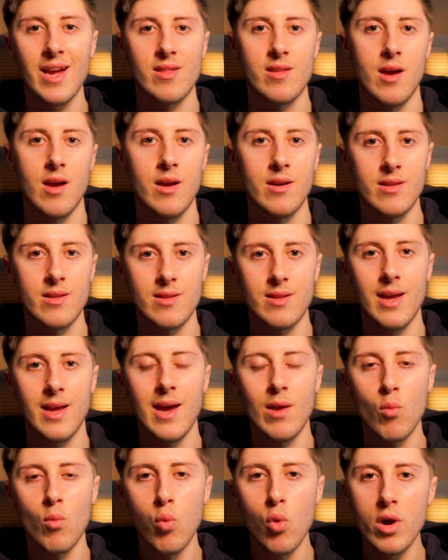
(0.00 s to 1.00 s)
to
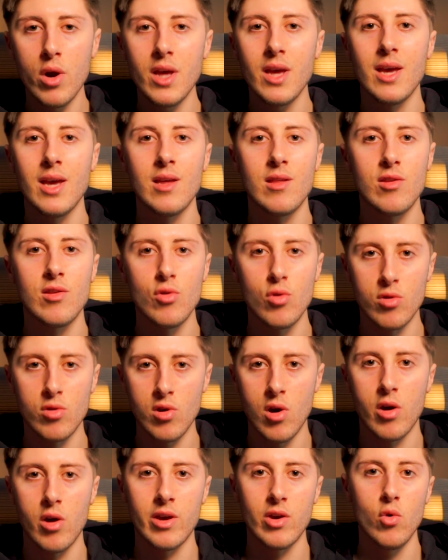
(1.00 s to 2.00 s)
understand what it is your
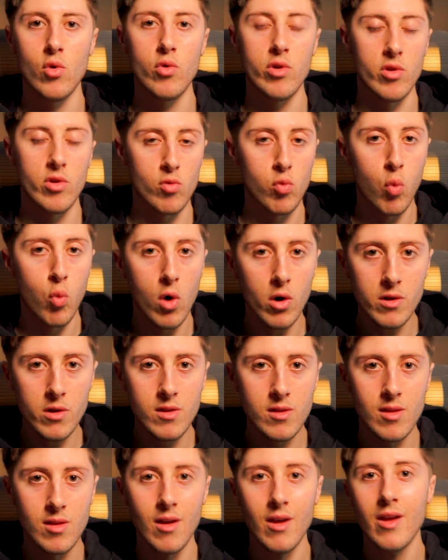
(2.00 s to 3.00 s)
target audience
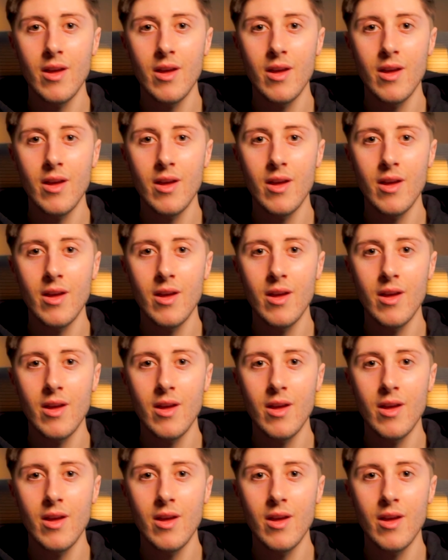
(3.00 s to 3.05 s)
wants,